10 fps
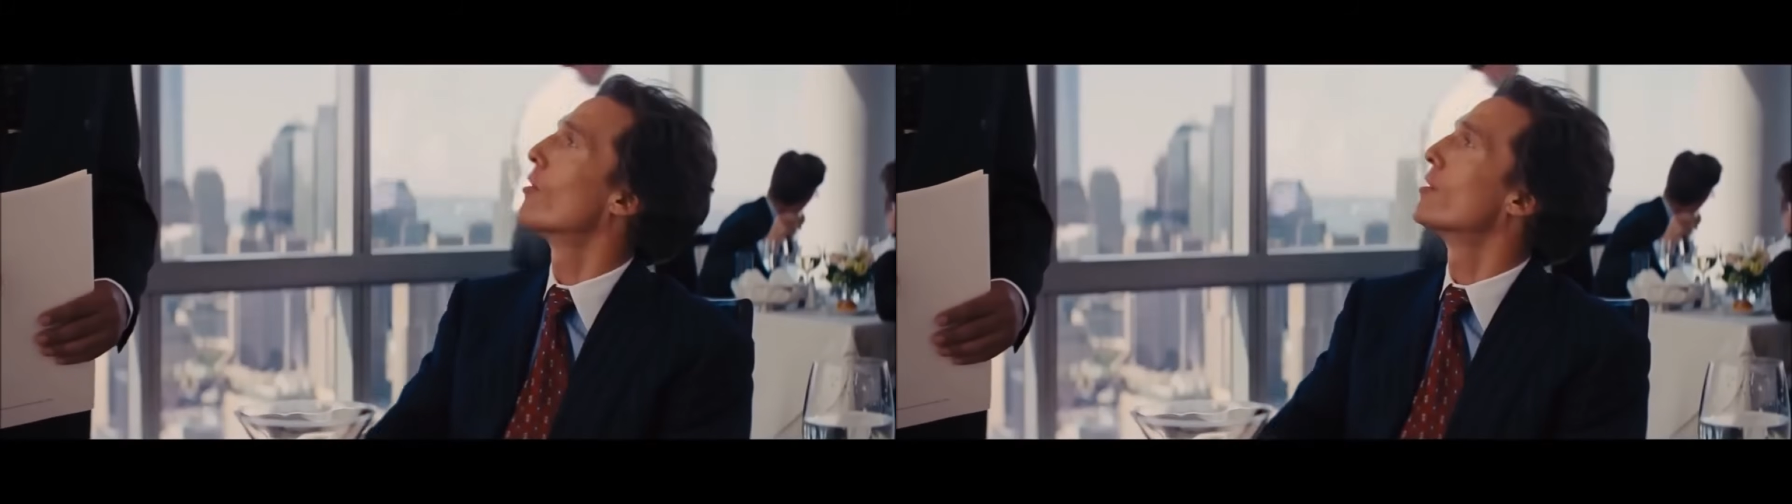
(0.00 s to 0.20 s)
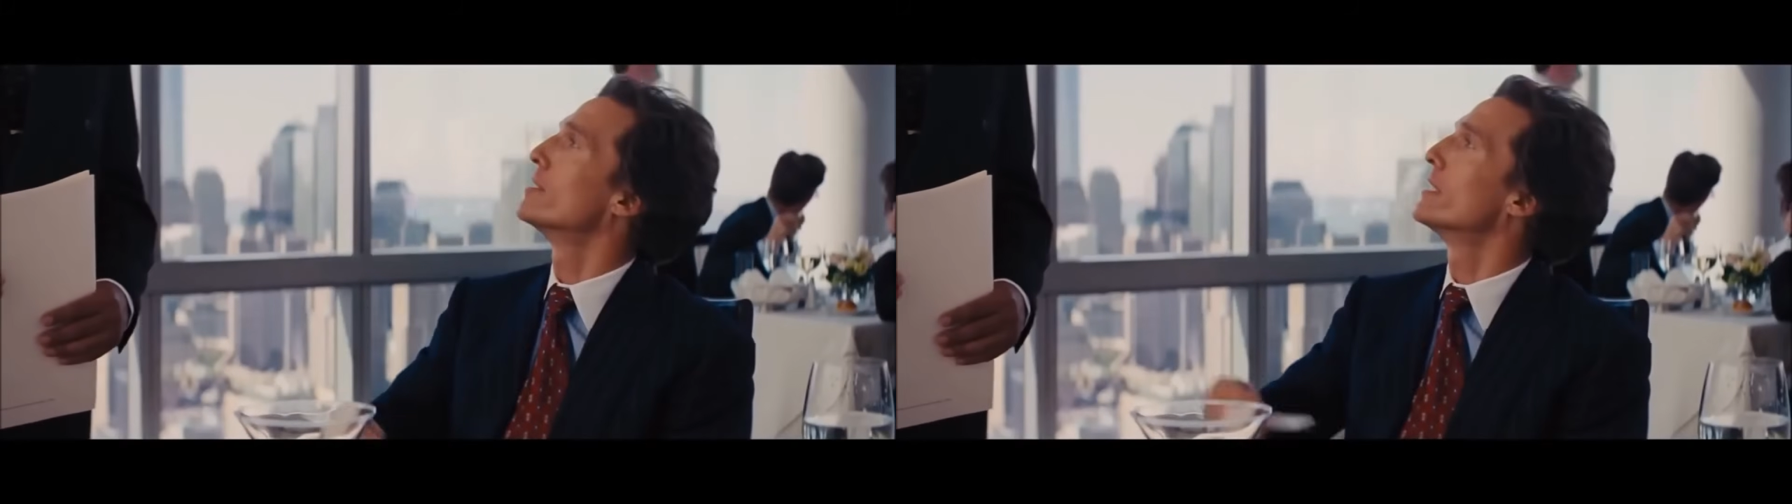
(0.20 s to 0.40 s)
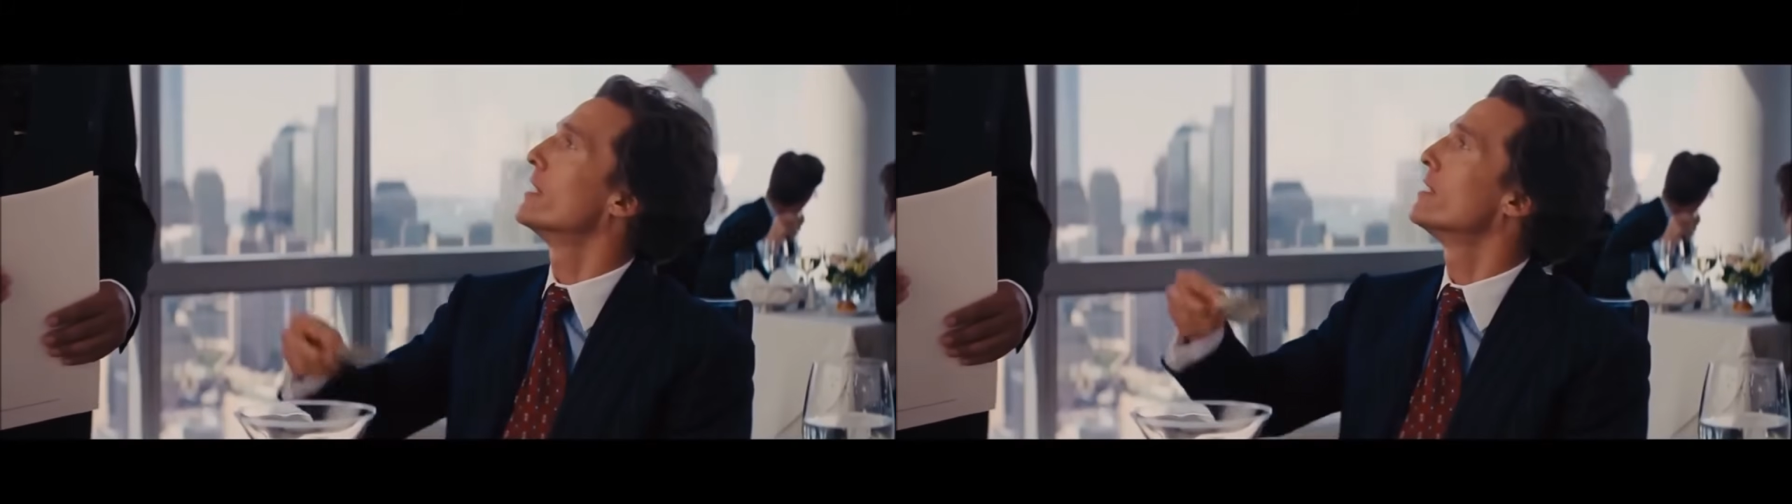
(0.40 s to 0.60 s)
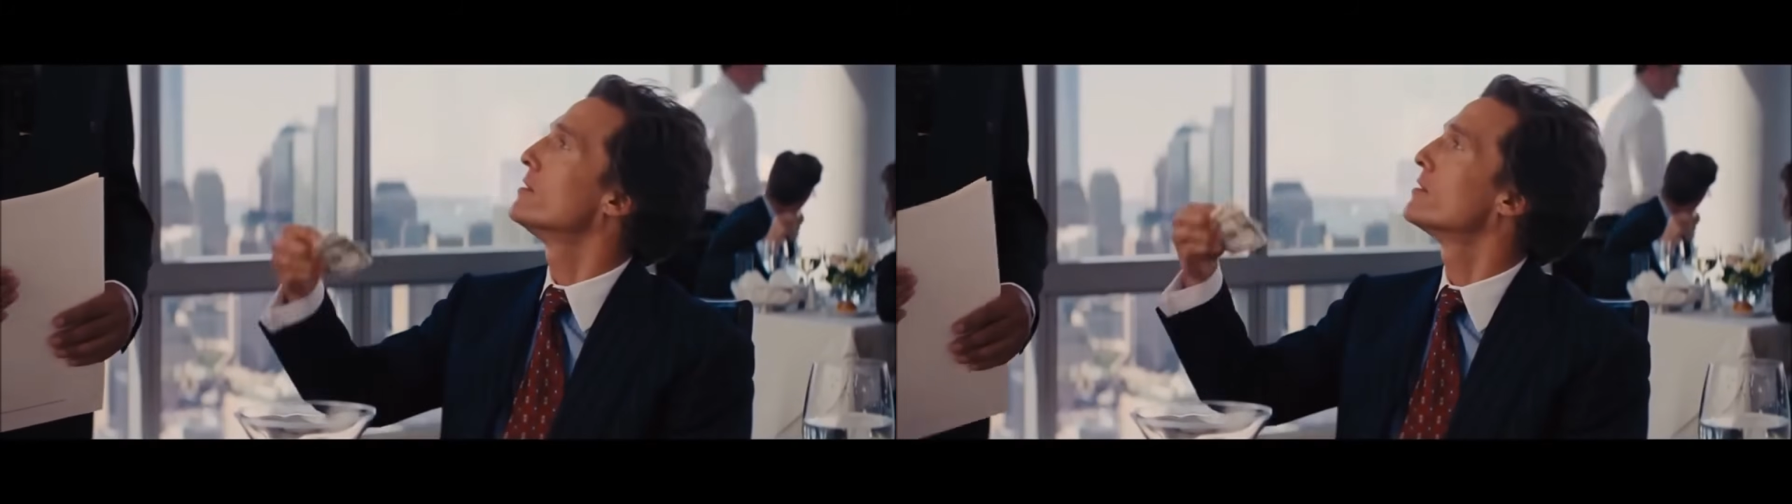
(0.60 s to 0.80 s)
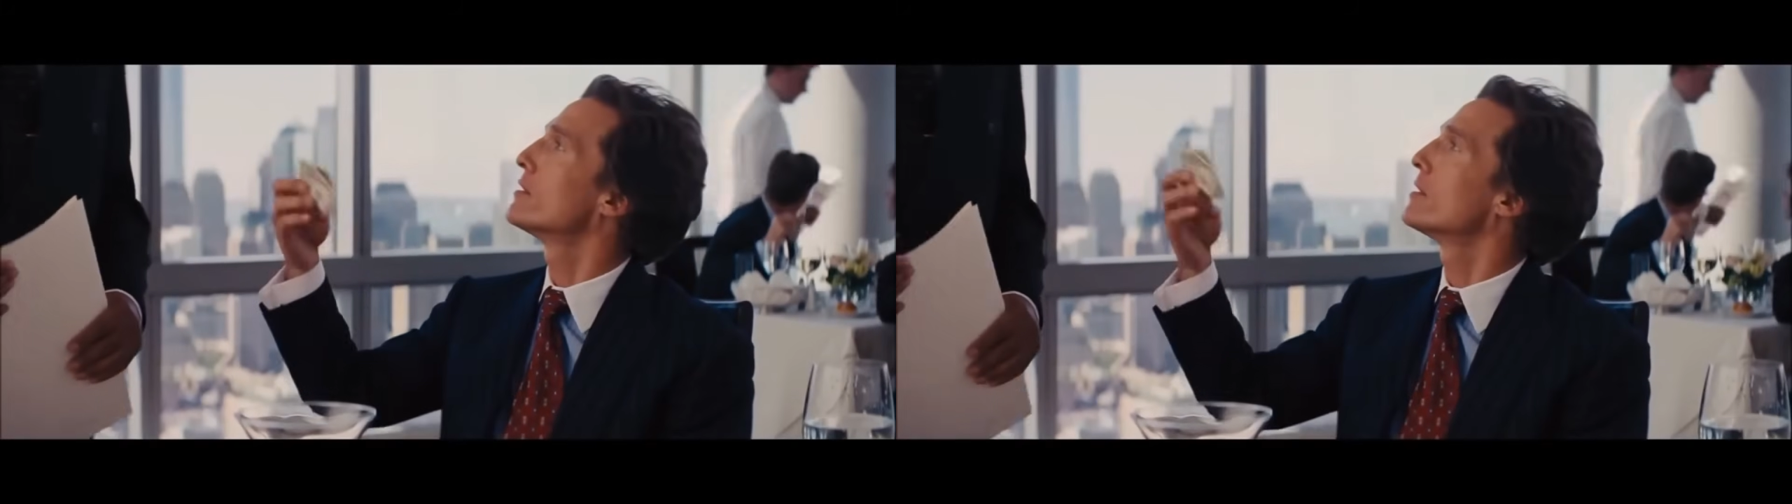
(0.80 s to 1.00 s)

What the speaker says: martinis.